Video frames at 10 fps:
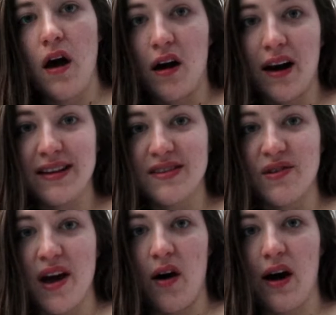All right, so
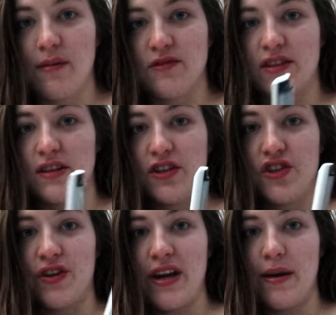now I'm just gonna
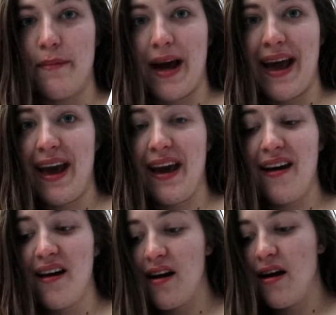straighten my
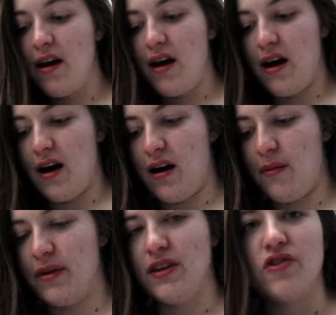hair.
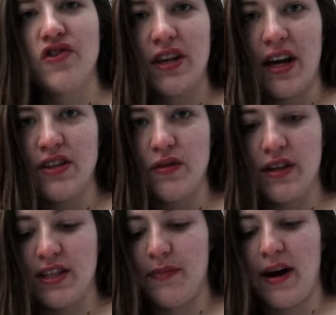Usually I do
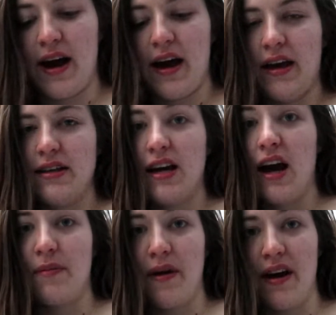this by
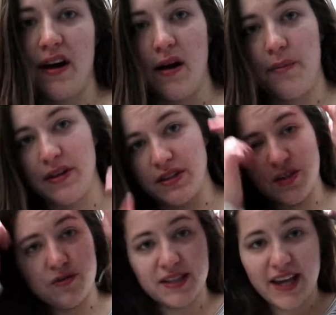tying my hair up in
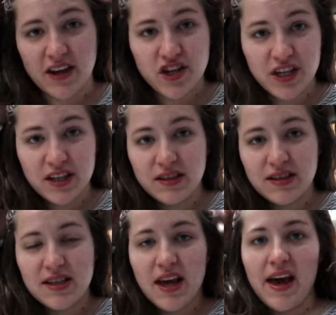two
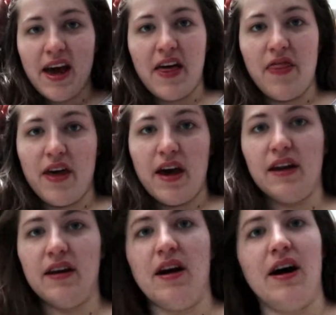sections, and
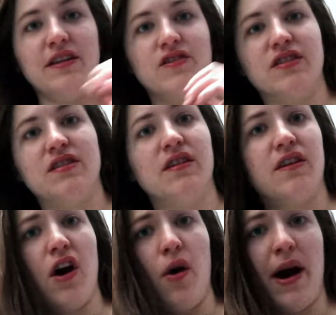then I just
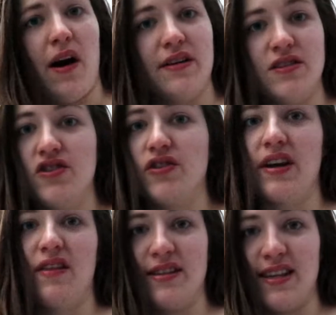comb out and
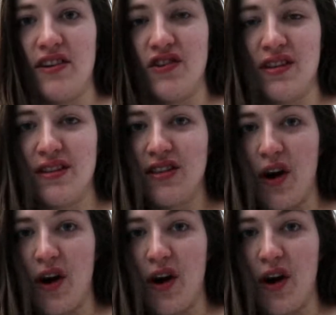straighten the sections.